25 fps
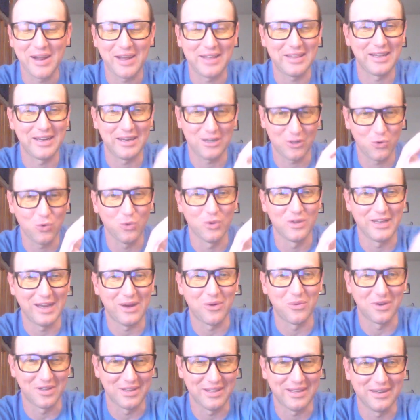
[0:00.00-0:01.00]
I let it cool
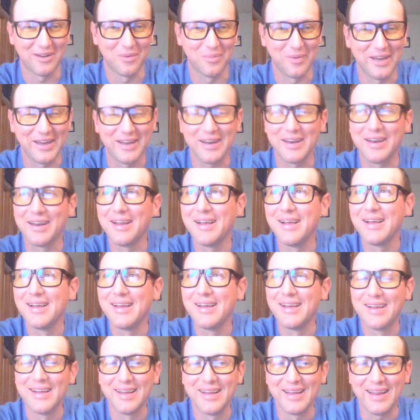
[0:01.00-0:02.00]
down a little bit,
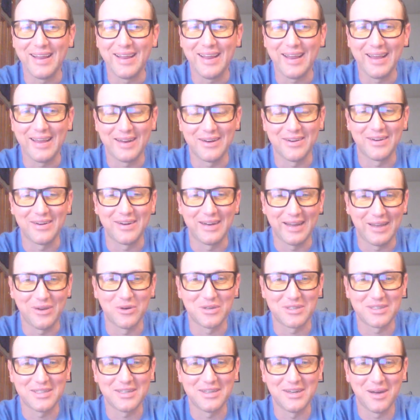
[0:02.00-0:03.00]
and I
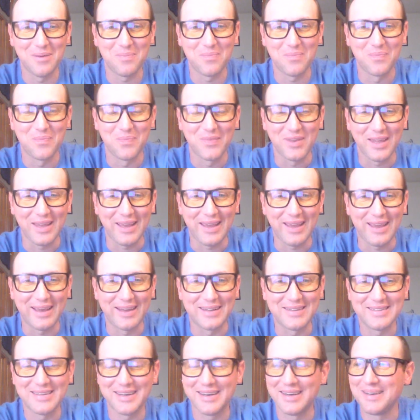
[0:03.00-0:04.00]
hooked it up,
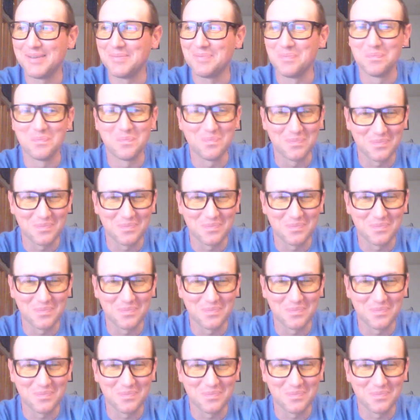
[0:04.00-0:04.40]
and I